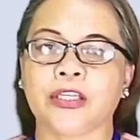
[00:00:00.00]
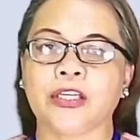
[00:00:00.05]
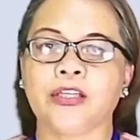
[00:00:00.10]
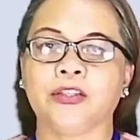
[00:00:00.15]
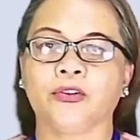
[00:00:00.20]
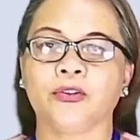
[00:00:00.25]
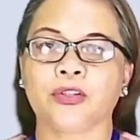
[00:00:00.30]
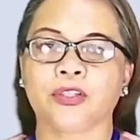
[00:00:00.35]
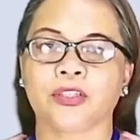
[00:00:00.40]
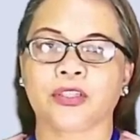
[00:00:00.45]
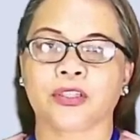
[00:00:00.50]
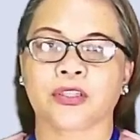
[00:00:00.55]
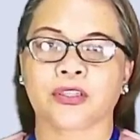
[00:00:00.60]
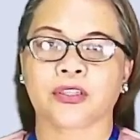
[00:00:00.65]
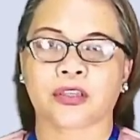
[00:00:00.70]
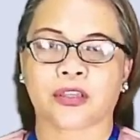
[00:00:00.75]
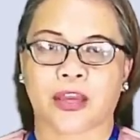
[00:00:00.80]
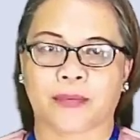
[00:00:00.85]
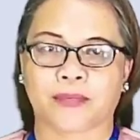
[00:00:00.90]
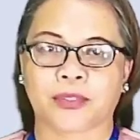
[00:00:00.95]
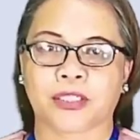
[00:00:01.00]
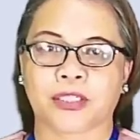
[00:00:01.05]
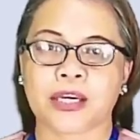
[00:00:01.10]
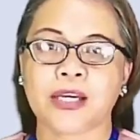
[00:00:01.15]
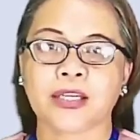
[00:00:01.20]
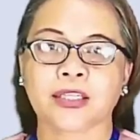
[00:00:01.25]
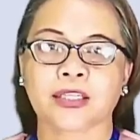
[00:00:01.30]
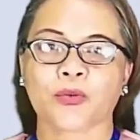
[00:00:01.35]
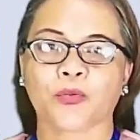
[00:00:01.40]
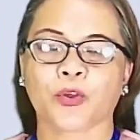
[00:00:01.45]
to step
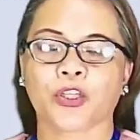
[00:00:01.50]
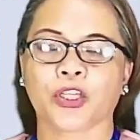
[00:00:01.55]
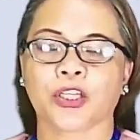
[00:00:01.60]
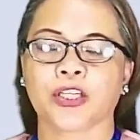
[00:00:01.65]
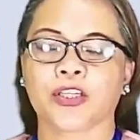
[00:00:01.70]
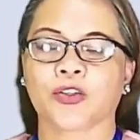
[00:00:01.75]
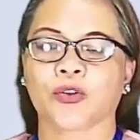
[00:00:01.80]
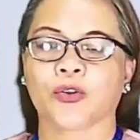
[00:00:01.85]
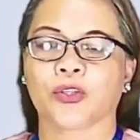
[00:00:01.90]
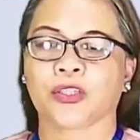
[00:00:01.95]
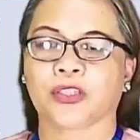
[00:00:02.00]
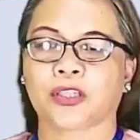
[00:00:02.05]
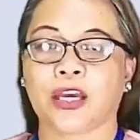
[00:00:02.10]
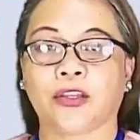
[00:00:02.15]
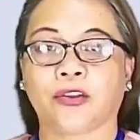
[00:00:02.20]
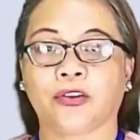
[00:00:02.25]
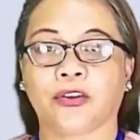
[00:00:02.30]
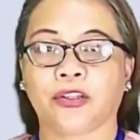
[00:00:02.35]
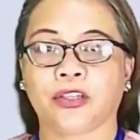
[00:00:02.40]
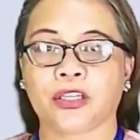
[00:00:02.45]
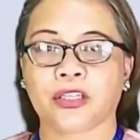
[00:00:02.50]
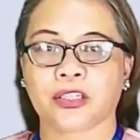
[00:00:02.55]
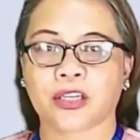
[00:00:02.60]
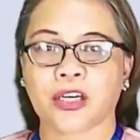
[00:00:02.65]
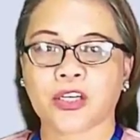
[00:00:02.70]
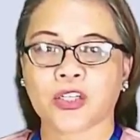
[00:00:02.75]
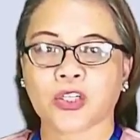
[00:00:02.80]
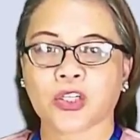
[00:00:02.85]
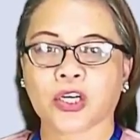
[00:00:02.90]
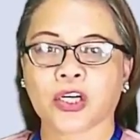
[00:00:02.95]
6, which is to state your
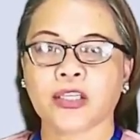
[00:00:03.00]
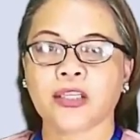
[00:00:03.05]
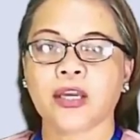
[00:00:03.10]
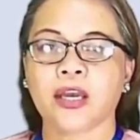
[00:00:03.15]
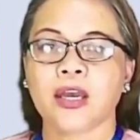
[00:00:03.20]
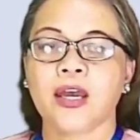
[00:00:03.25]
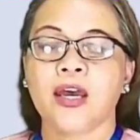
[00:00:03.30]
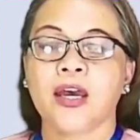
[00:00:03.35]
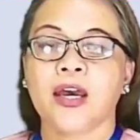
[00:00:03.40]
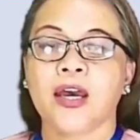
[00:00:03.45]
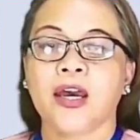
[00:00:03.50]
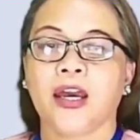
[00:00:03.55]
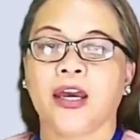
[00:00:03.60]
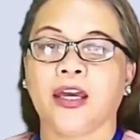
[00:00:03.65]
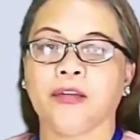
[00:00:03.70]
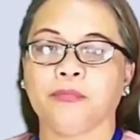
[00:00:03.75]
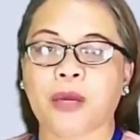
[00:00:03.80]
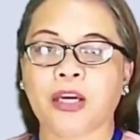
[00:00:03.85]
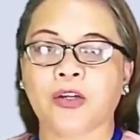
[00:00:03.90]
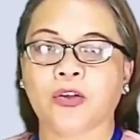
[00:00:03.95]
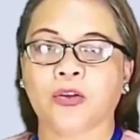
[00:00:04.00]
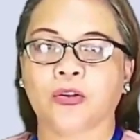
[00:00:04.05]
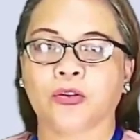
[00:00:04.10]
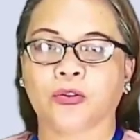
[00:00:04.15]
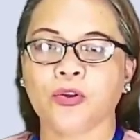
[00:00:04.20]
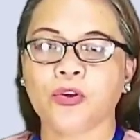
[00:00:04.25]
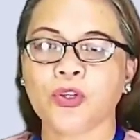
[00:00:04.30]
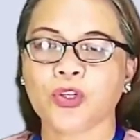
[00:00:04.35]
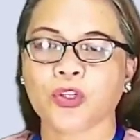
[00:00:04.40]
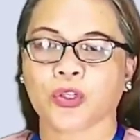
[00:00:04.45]
decision and make
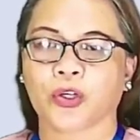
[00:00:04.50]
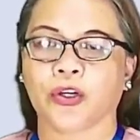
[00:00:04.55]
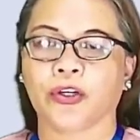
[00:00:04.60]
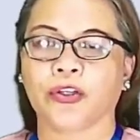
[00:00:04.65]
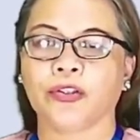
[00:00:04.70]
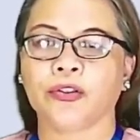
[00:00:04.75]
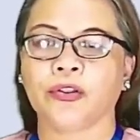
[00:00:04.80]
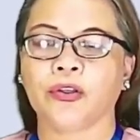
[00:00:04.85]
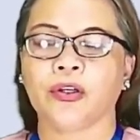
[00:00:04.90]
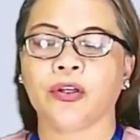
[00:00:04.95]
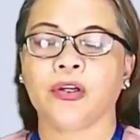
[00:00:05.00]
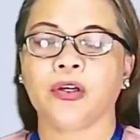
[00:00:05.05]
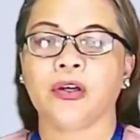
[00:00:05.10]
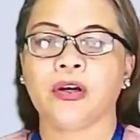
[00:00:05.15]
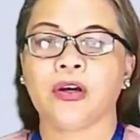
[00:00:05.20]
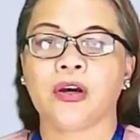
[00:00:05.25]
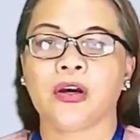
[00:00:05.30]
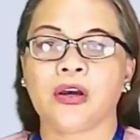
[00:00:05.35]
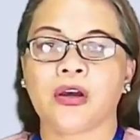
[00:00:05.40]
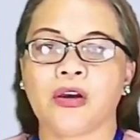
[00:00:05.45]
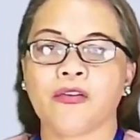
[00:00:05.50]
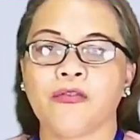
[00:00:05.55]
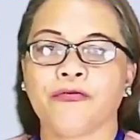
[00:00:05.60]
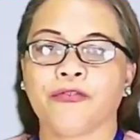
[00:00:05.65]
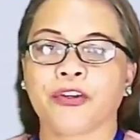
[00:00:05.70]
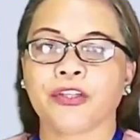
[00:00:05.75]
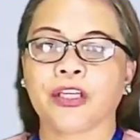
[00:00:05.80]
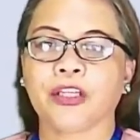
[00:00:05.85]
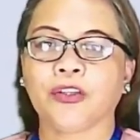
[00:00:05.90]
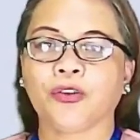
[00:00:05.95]
conclusion. For
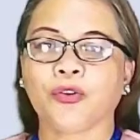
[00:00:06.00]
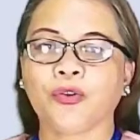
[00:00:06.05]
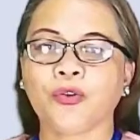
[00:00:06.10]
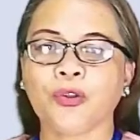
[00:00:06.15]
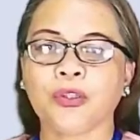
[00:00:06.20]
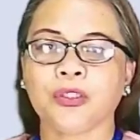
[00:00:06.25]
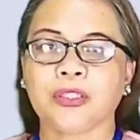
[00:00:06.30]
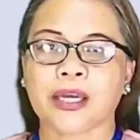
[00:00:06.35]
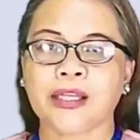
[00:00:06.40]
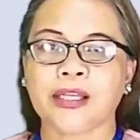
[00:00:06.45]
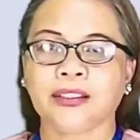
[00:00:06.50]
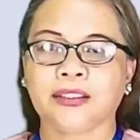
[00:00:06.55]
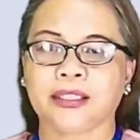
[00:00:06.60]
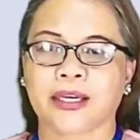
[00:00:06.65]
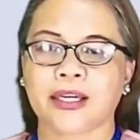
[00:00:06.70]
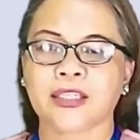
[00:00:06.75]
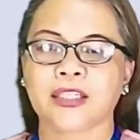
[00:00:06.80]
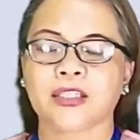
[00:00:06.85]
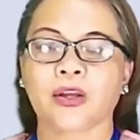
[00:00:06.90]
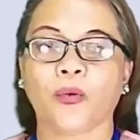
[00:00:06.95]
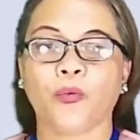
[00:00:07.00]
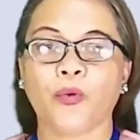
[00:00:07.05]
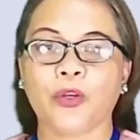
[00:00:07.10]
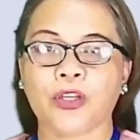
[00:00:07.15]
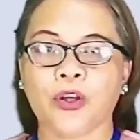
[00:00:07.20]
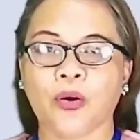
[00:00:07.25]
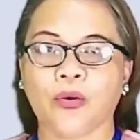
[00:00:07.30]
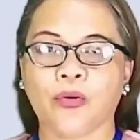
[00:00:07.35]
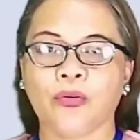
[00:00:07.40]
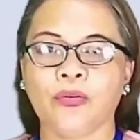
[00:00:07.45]
the two-tailed test, we
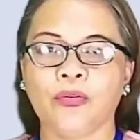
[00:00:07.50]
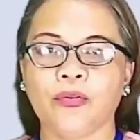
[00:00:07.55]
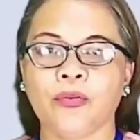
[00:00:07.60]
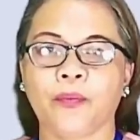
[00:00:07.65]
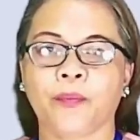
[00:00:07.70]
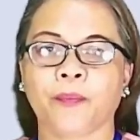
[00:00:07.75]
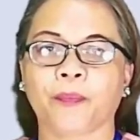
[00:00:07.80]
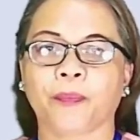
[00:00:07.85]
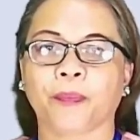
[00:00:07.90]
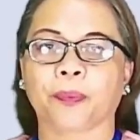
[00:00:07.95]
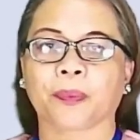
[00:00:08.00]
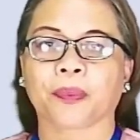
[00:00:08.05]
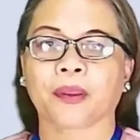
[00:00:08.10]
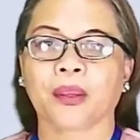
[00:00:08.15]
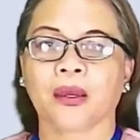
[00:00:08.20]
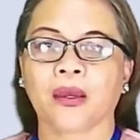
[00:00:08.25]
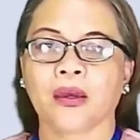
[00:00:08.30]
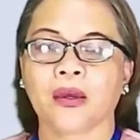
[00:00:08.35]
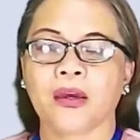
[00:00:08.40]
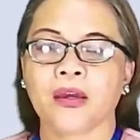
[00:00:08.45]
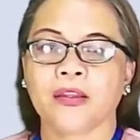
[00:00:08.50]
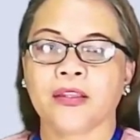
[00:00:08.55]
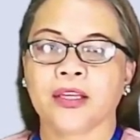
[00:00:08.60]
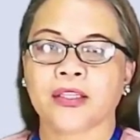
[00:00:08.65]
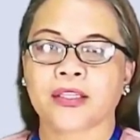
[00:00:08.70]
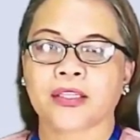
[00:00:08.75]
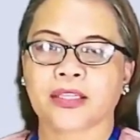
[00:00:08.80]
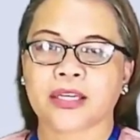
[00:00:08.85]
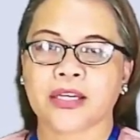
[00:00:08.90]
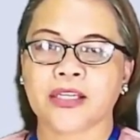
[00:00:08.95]
know that
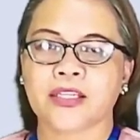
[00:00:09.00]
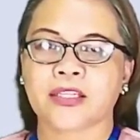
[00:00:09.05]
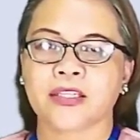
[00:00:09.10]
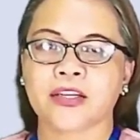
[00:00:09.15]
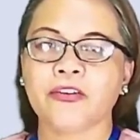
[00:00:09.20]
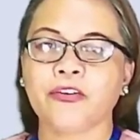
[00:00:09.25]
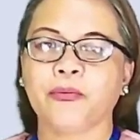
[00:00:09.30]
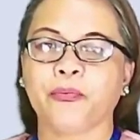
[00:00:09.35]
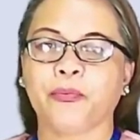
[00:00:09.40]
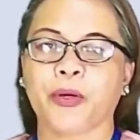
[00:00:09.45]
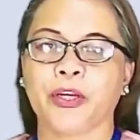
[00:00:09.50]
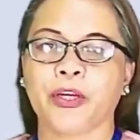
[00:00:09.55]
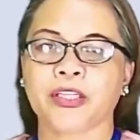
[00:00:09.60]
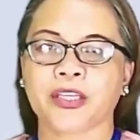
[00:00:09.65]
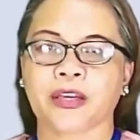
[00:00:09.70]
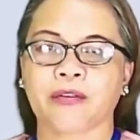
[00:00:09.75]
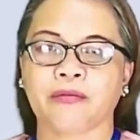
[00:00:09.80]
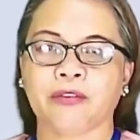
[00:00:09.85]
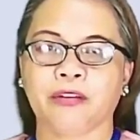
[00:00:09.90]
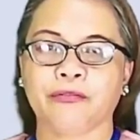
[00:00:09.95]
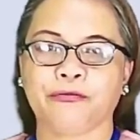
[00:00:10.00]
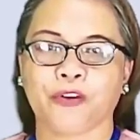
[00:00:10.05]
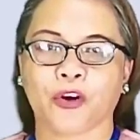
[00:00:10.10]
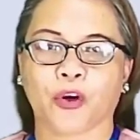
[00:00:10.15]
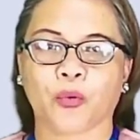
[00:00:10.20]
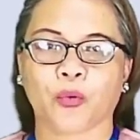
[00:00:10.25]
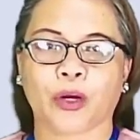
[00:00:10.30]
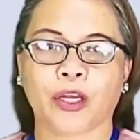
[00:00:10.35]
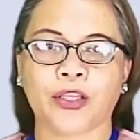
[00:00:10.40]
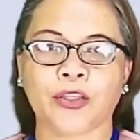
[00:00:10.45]
since
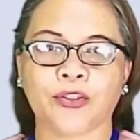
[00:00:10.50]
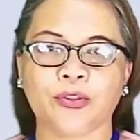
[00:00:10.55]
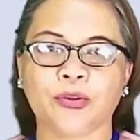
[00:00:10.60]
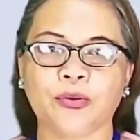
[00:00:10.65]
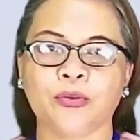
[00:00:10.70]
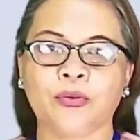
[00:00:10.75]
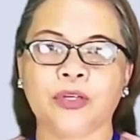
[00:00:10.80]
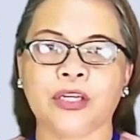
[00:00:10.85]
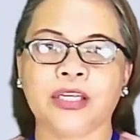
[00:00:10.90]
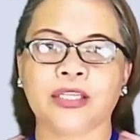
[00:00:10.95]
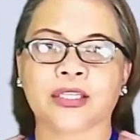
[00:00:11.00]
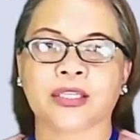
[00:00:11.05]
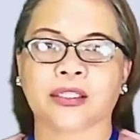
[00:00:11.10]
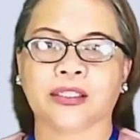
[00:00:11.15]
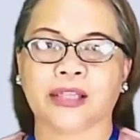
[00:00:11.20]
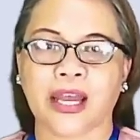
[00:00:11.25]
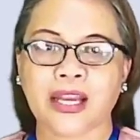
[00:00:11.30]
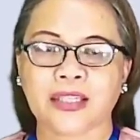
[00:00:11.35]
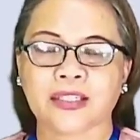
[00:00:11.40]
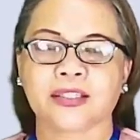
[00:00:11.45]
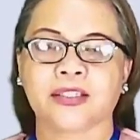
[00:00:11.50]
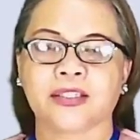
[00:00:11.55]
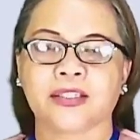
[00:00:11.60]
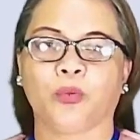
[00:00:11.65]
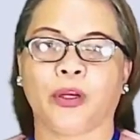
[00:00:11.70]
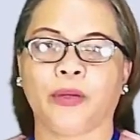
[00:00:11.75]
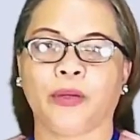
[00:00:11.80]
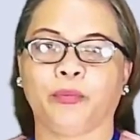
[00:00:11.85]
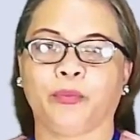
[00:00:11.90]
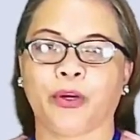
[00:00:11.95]
0.7412 is less than
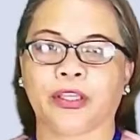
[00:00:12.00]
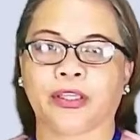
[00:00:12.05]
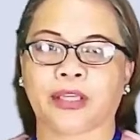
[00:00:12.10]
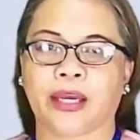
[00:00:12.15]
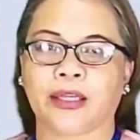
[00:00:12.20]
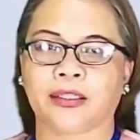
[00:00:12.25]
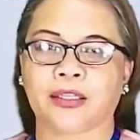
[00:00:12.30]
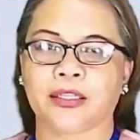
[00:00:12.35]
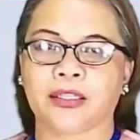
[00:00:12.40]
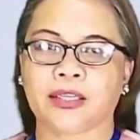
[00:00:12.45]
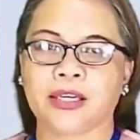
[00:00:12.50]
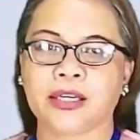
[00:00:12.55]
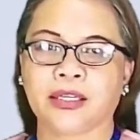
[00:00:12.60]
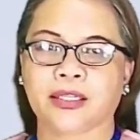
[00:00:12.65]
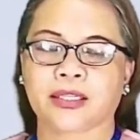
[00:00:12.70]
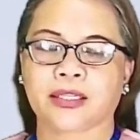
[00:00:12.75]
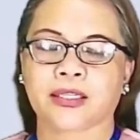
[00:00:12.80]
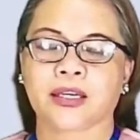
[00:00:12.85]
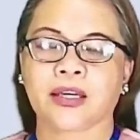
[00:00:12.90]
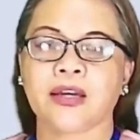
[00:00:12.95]
1.96,